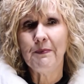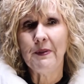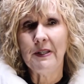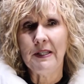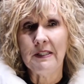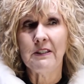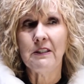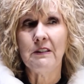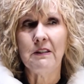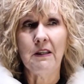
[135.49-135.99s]

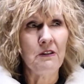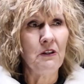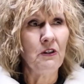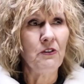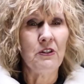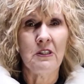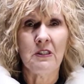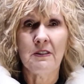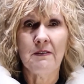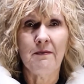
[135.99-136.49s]
They're
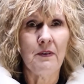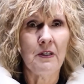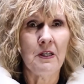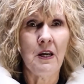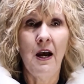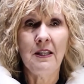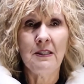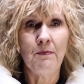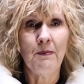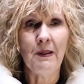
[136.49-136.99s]
just,
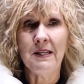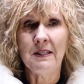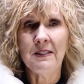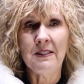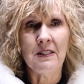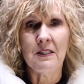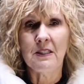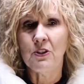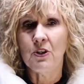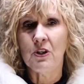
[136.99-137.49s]
God's blessed
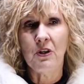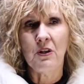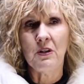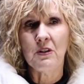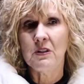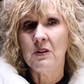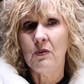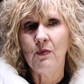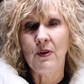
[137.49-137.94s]
this church.